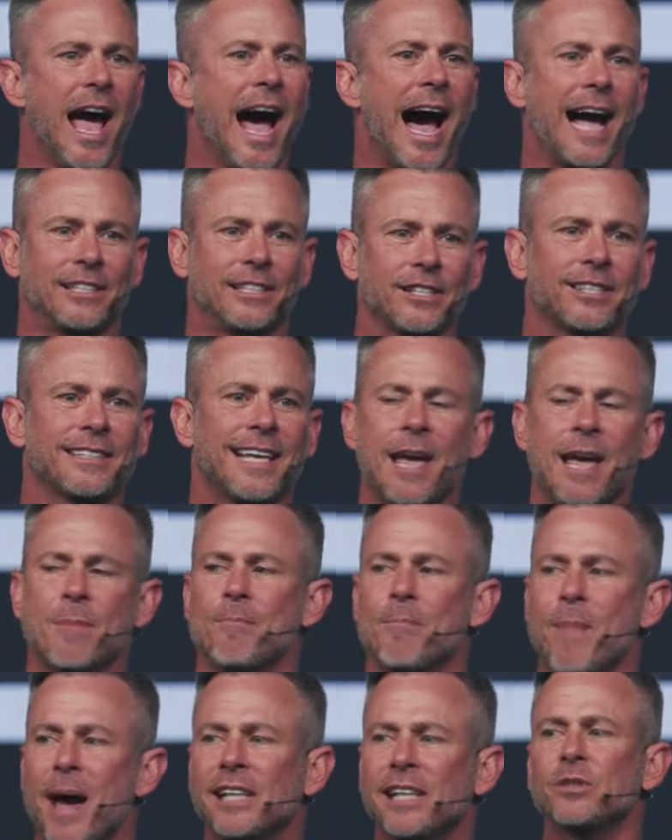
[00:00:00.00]
I just can't
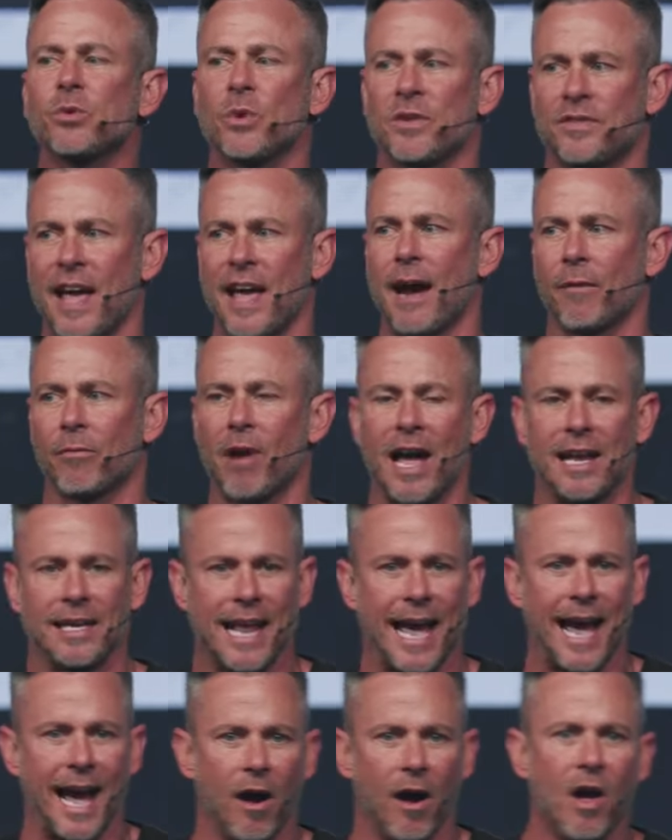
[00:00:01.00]
mess with that right
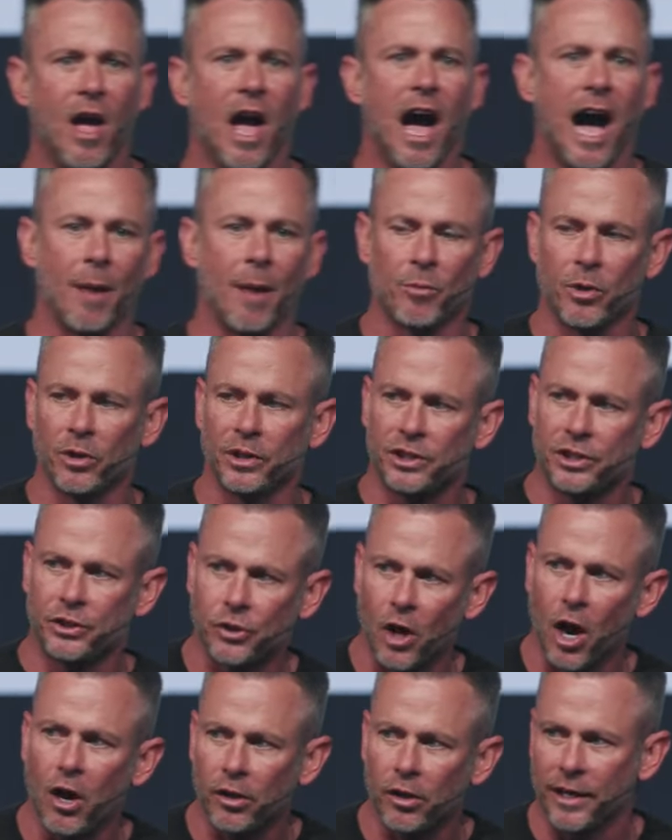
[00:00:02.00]
now. I'm really
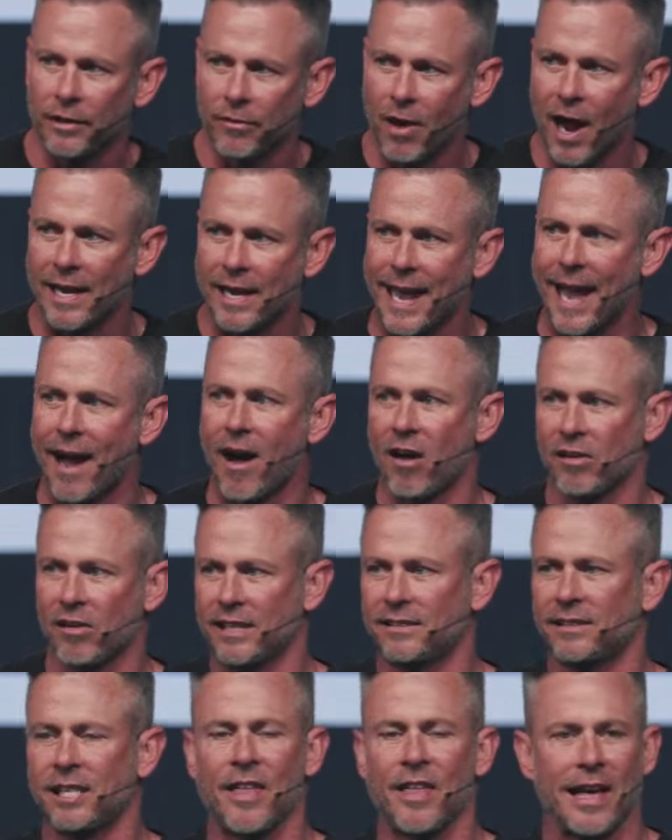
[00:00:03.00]
struggling right now. I'll
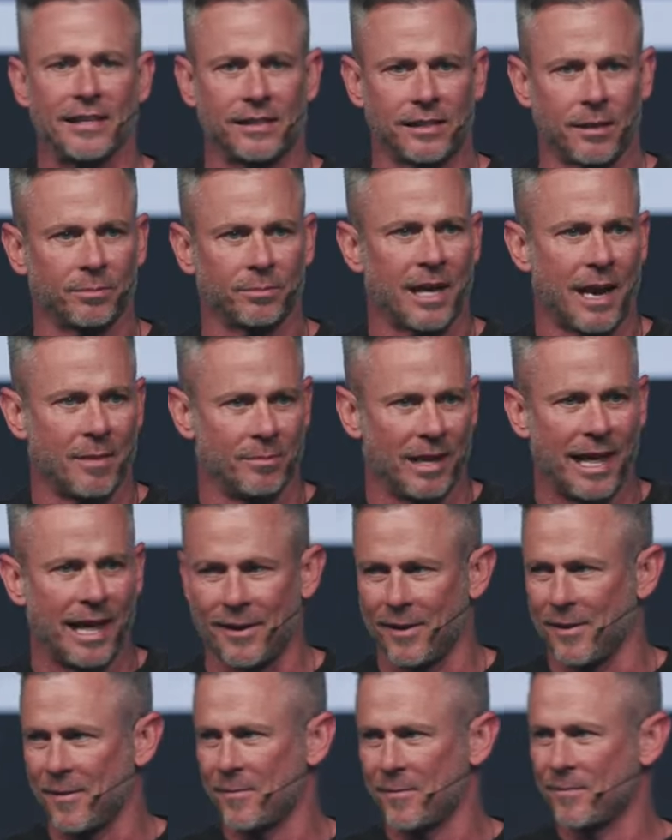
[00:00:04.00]
get to that sometime
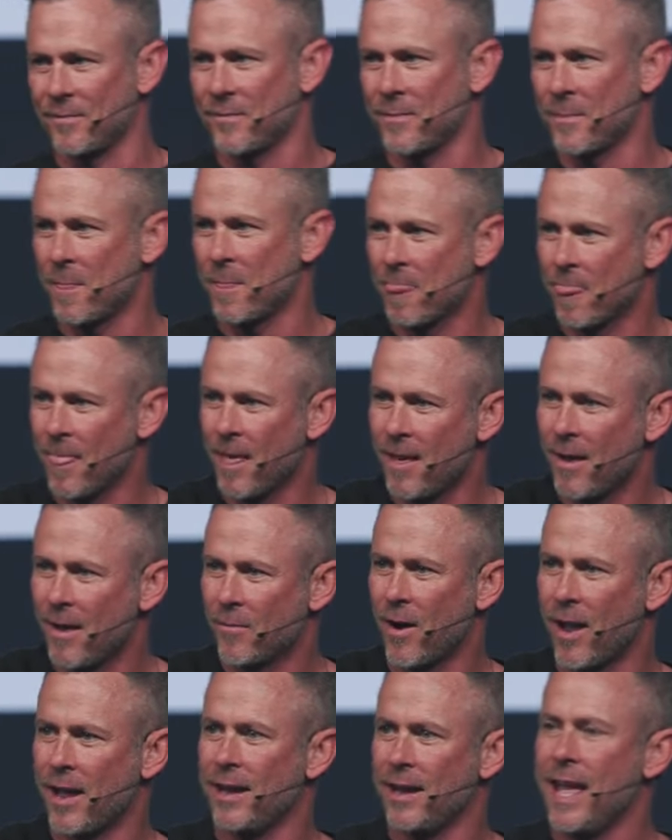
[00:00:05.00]
later,
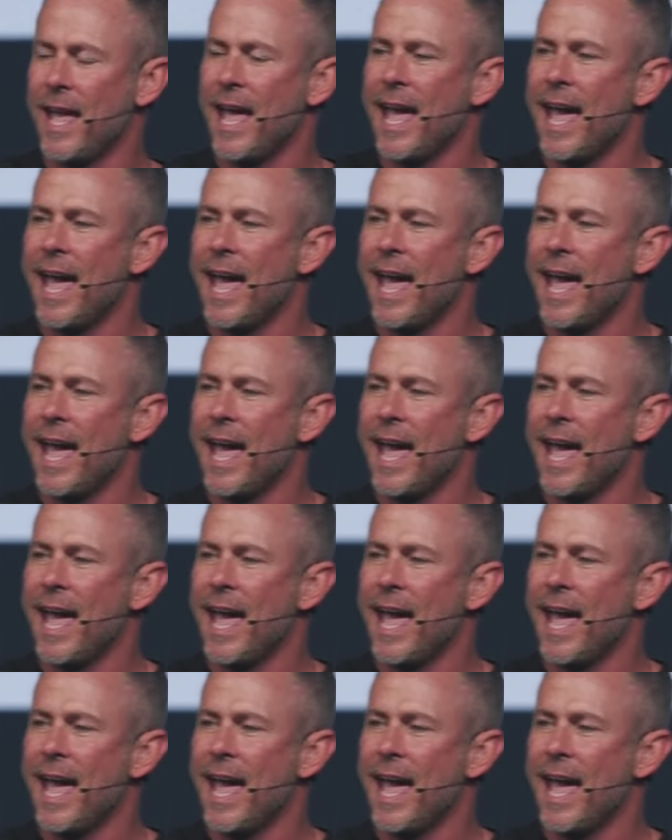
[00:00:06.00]
right?